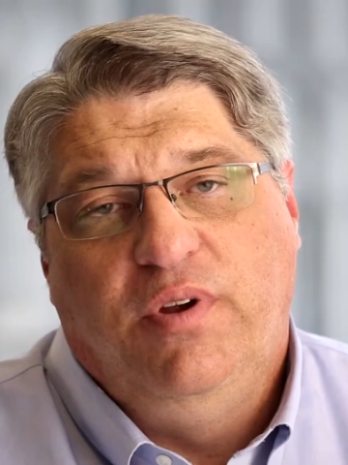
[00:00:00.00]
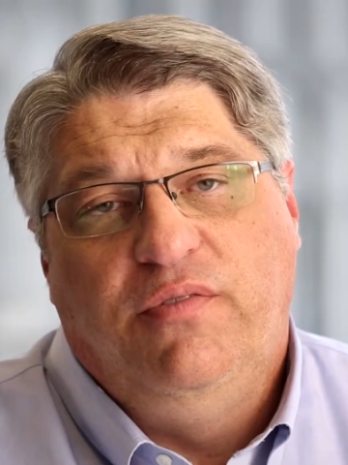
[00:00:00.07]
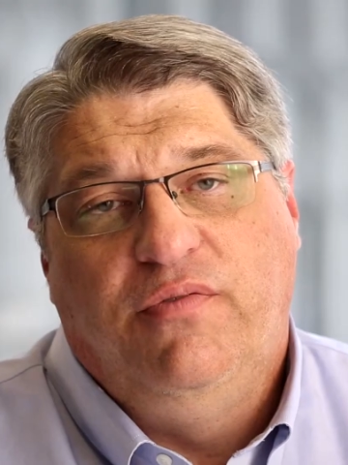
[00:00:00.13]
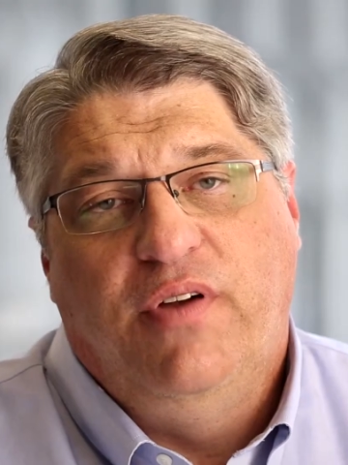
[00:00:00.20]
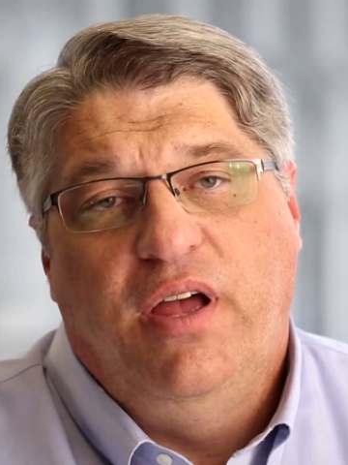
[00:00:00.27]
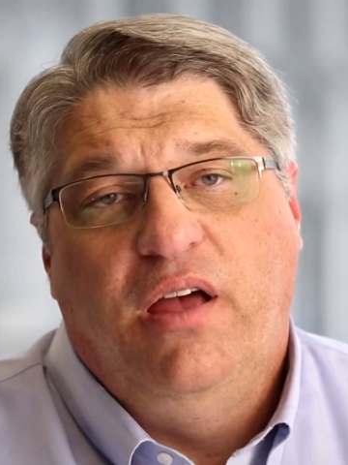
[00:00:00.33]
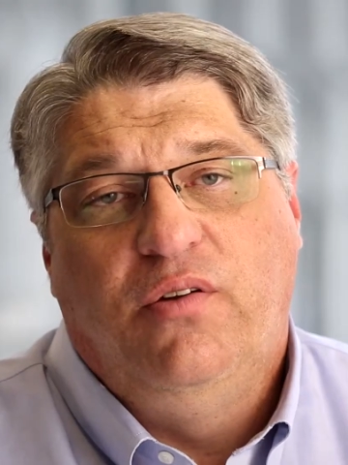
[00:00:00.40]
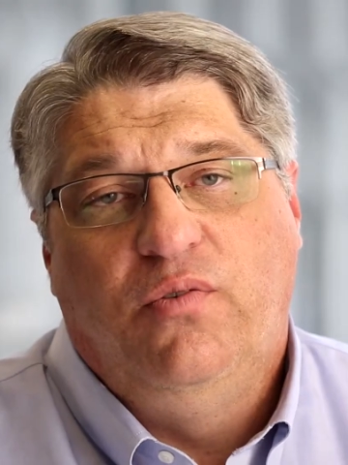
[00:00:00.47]
we
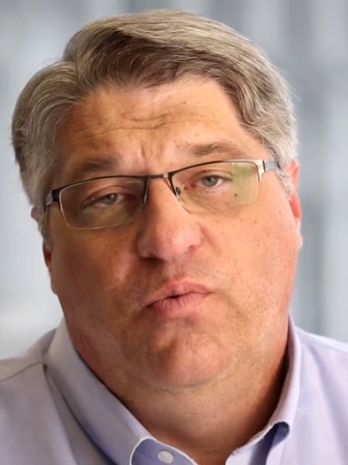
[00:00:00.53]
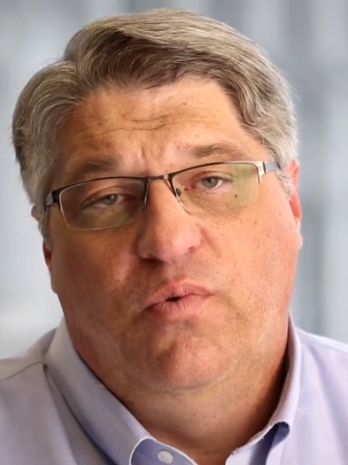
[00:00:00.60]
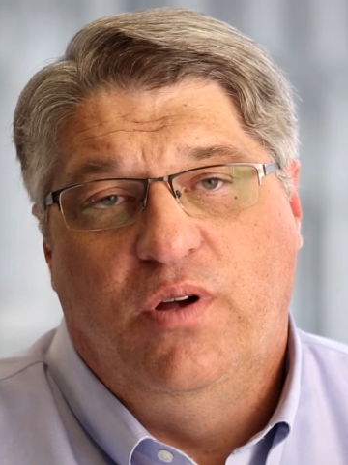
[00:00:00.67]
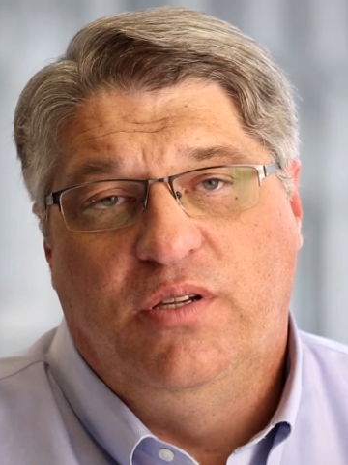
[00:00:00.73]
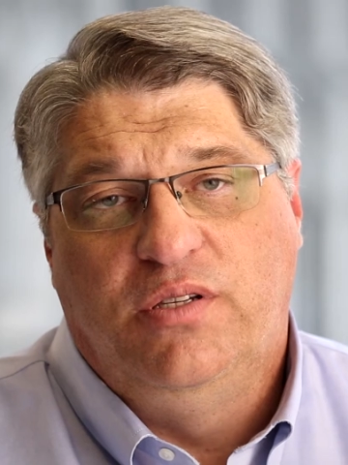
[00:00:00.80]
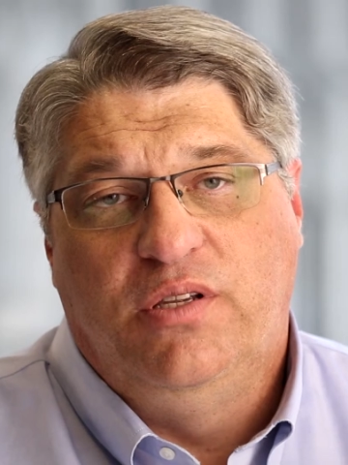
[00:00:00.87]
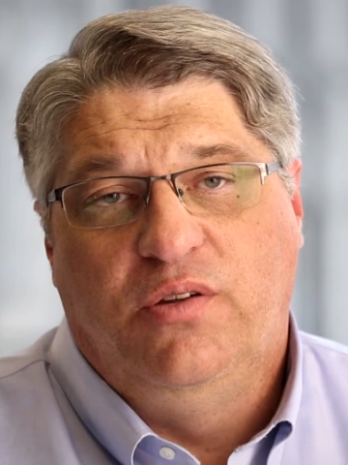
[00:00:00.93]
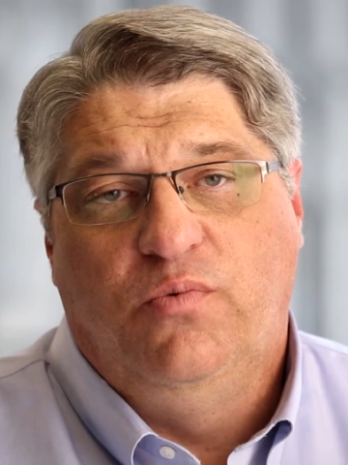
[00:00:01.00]
found
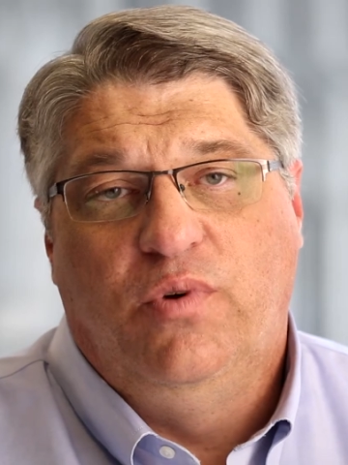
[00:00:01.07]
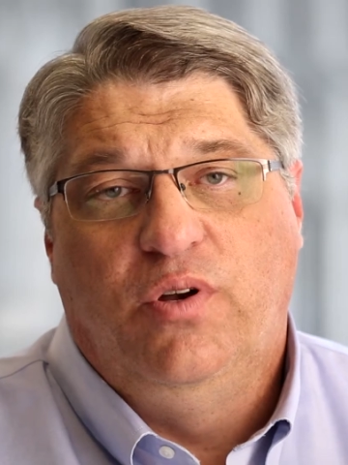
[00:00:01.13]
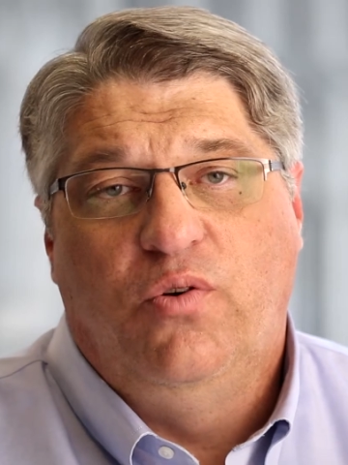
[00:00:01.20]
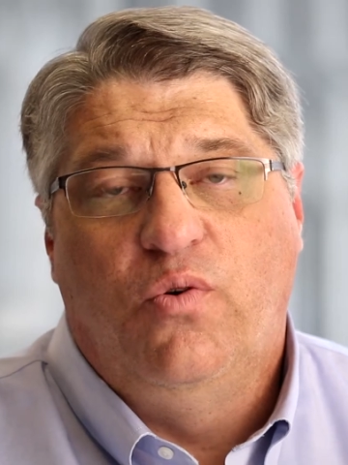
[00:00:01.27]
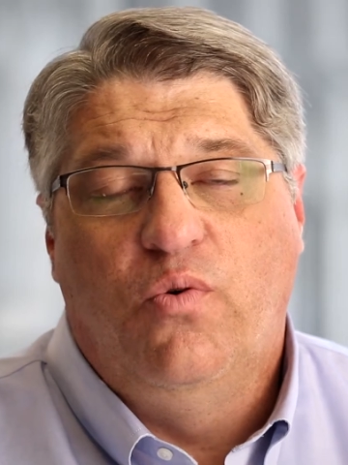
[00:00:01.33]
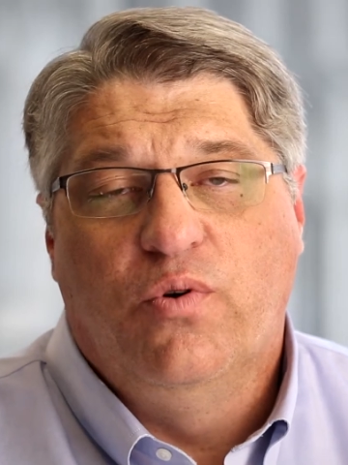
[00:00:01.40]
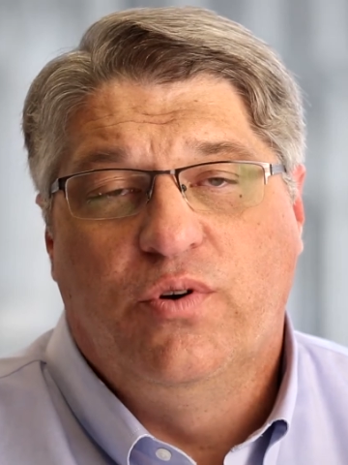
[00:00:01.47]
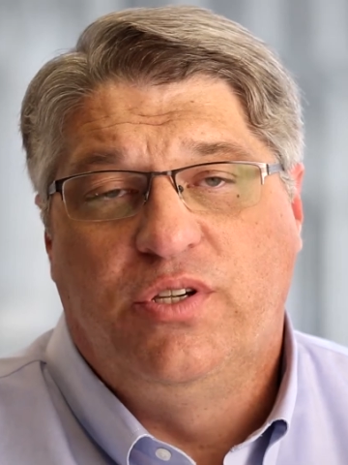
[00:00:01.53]
was that when
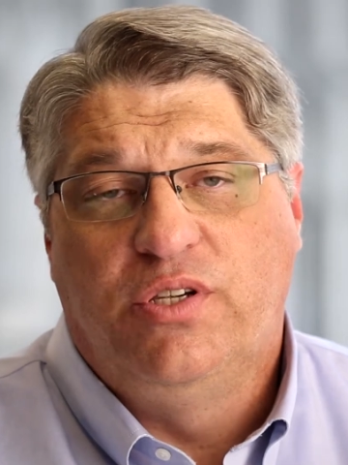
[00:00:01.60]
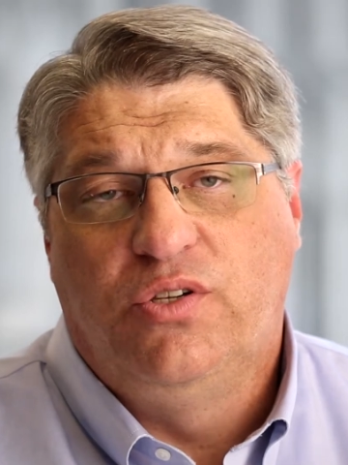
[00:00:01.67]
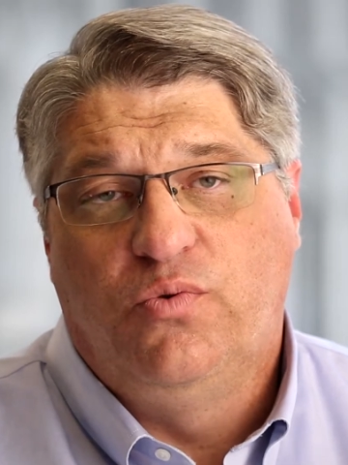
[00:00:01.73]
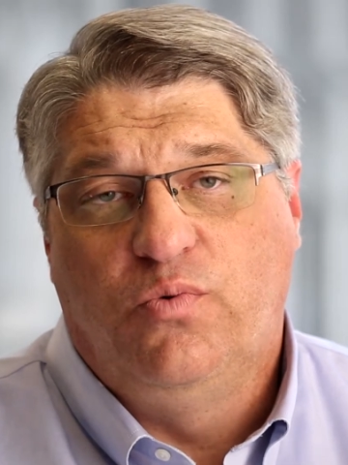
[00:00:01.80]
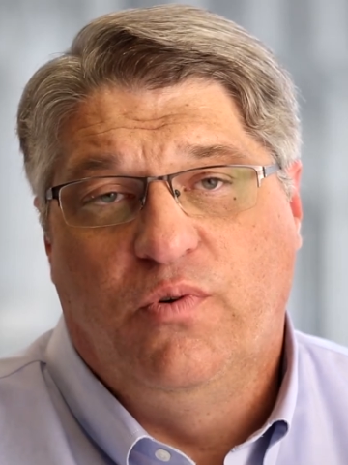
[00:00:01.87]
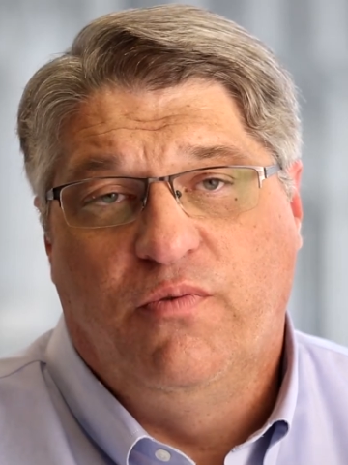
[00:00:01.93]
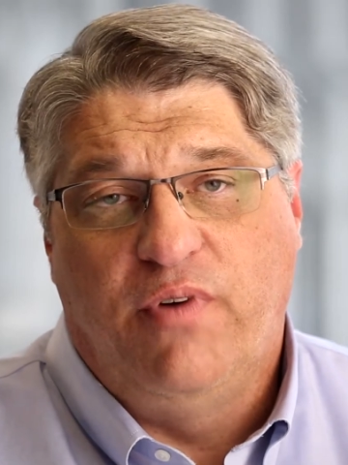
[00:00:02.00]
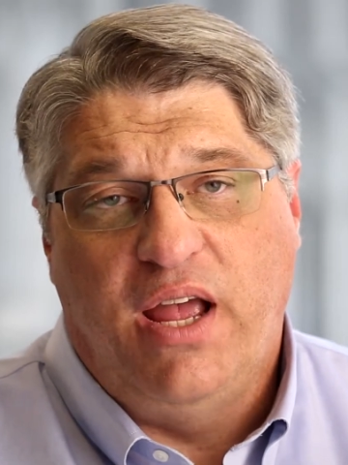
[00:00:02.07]

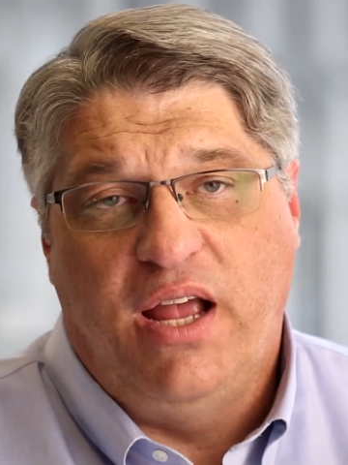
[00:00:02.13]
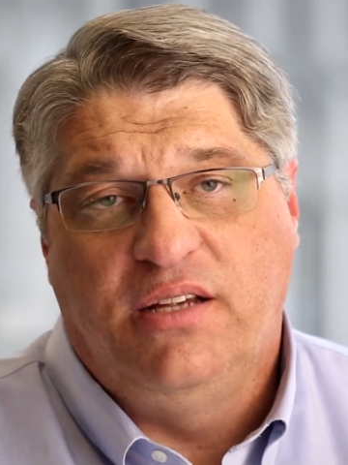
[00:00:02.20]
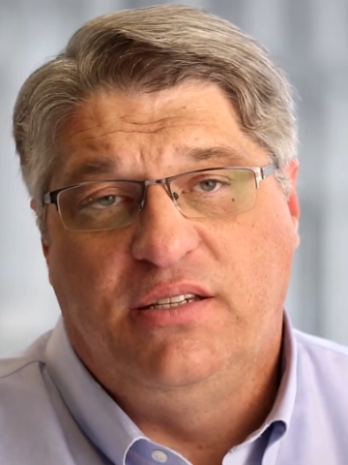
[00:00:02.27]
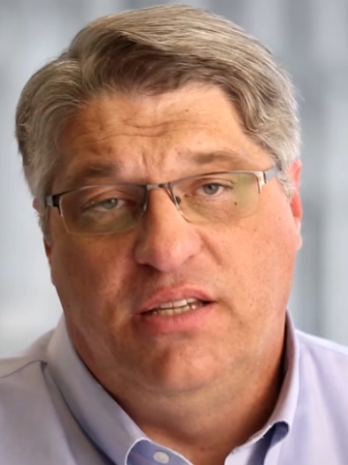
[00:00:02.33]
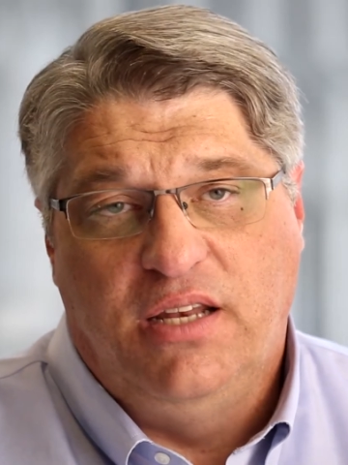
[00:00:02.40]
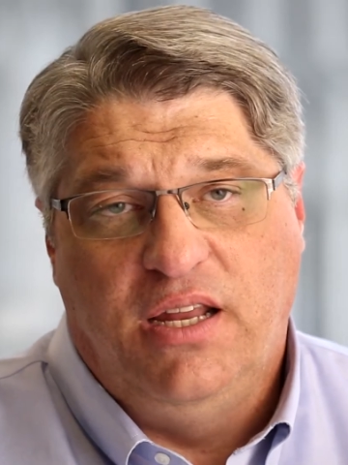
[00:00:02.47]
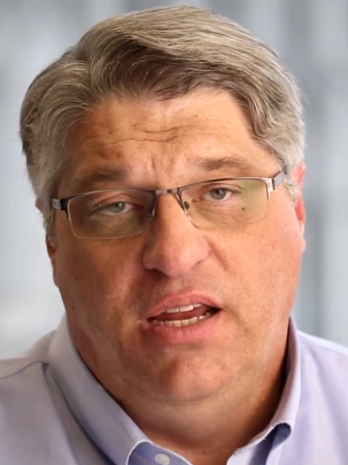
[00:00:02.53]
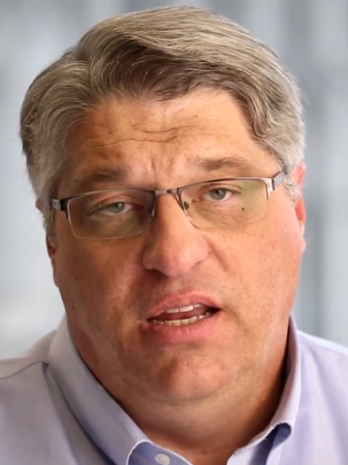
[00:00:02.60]
horses were
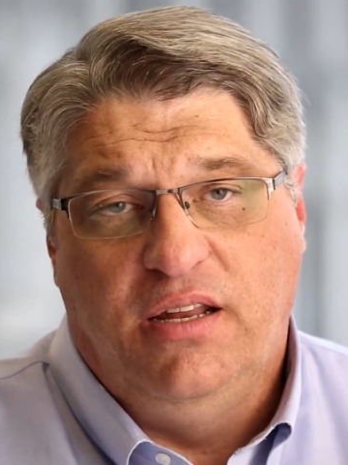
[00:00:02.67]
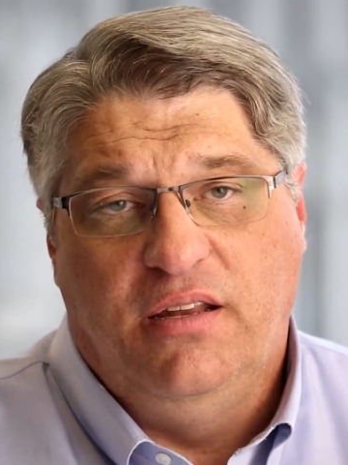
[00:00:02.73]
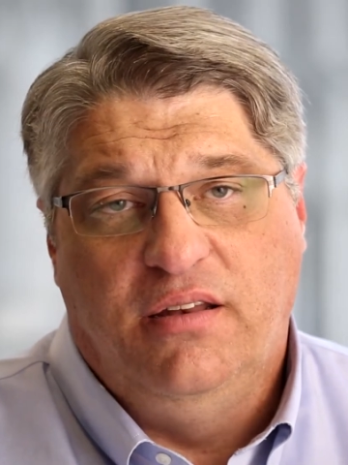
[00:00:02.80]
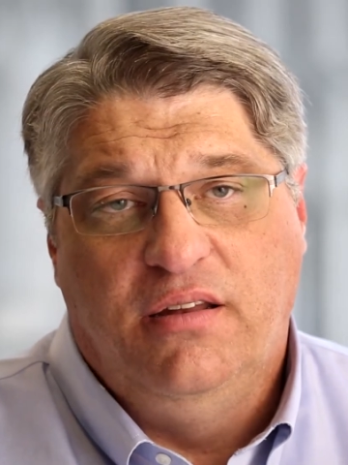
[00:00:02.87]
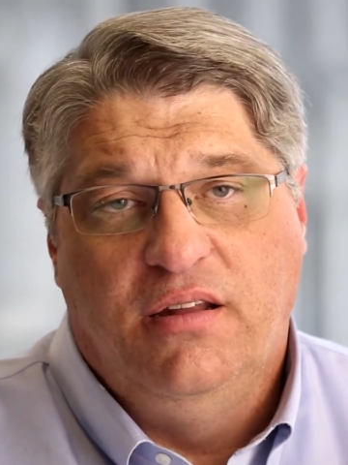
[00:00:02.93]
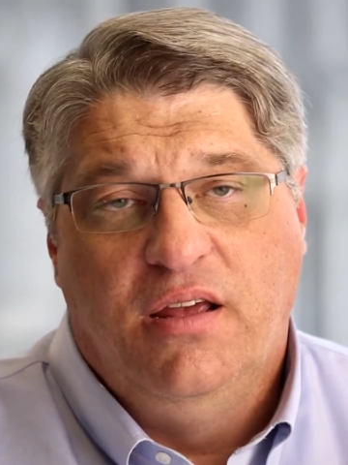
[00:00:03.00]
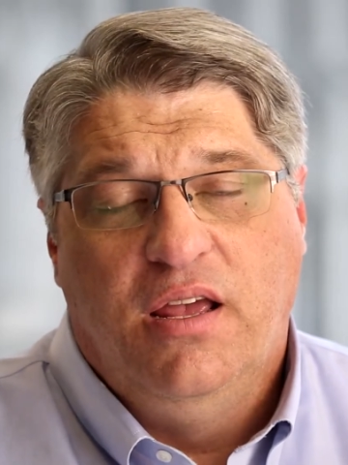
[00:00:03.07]
vaccinated